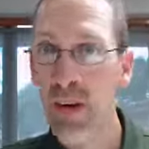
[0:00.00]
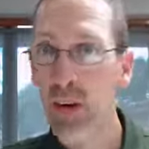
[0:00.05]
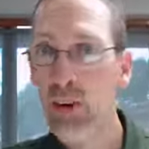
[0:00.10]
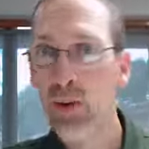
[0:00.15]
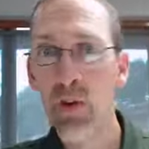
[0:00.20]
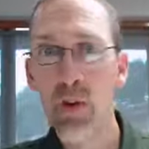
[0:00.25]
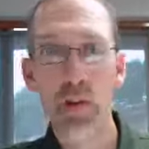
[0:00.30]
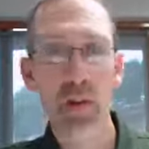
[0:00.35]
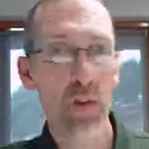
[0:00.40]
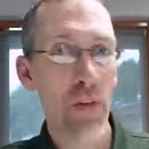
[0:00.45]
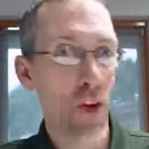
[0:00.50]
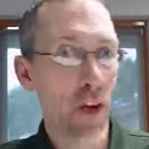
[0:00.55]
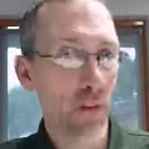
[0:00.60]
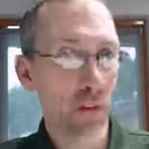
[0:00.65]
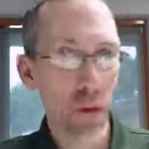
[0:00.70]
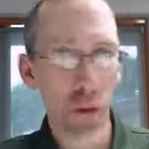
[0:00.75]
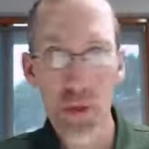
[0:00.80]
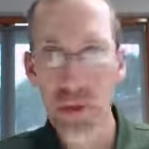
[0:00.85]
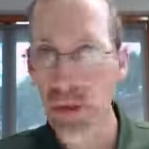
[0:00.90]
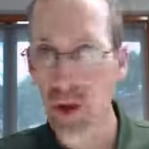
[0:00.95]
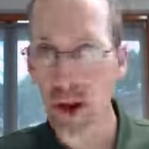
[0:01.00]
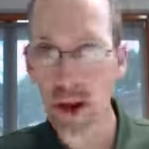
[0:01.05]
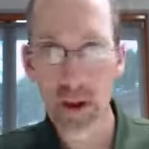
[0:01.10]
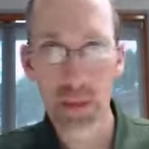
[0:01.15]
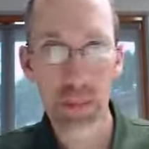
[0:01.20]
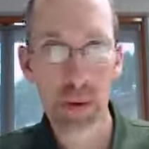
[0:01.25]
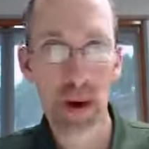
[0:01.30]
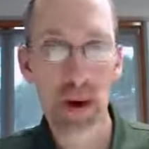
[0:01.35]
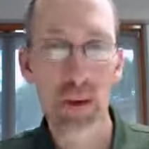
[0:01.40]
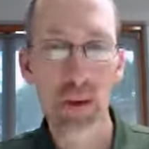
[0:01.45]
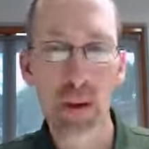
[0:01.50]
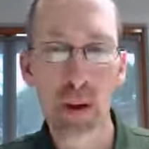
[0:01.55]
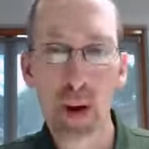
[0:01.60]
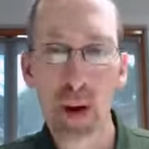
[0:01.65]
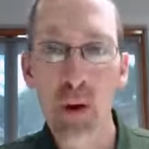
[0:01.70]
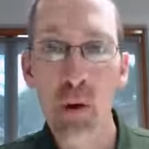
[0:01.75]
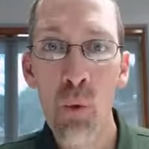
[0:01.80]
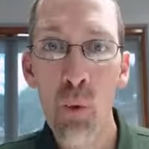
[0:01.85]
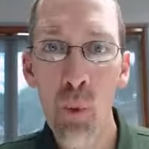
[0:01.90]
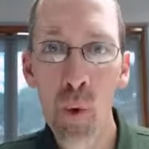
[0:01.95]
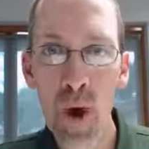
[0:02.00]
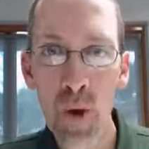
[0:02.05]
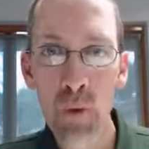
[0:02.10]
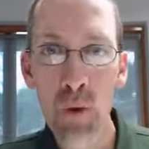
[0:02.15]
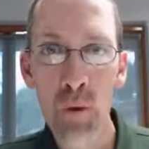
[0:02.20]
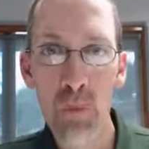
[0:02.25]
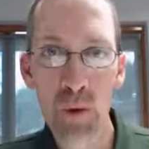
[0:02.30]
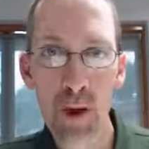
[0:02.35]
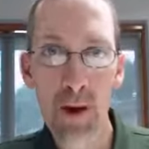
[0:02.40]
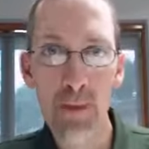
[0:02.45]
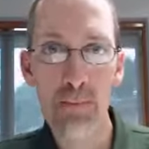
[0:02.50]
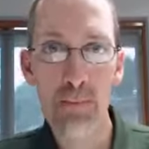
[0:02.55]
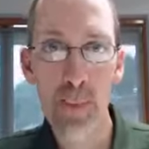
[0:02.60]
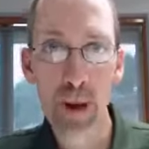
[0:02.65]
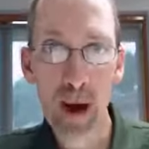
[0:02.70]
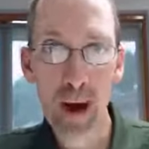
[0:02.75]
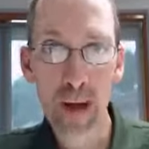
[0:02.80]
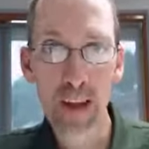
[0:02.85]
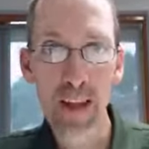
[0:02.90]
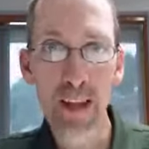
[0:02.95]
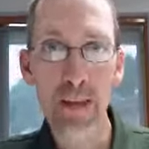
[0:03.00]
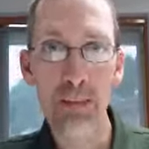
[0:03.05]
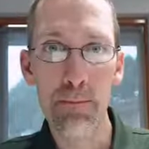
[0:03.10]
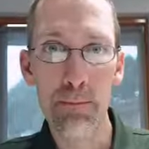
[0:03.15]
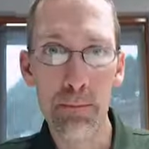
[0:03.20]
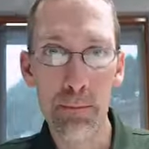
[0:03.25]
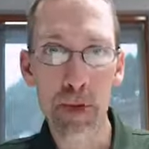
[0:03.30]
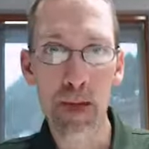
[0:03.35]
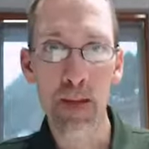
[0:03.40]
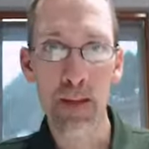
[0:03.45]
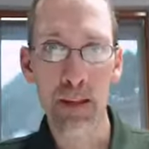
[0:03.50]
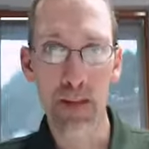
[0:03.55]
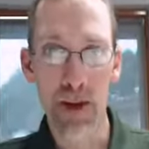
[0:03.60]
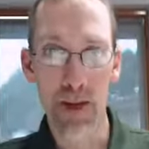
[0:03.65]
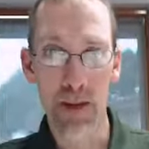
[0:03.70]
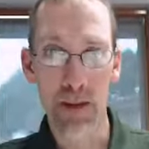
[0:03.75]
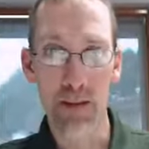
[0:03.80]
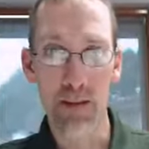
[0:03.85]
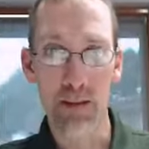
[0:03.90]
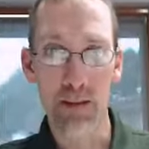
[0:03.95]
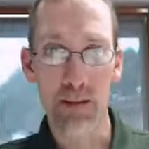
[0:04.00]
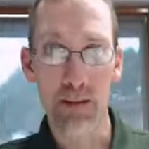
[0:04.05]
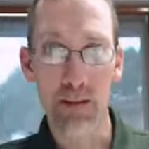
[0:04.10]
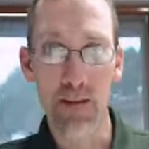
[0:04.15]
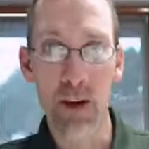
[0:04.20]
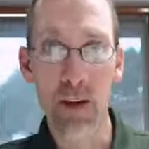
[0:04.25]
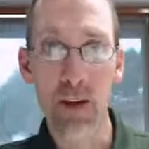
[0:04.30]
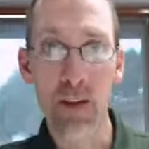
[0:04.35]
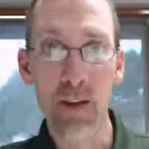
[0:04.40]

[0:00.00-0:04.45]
So if you've ever thought about what will my body be like, right?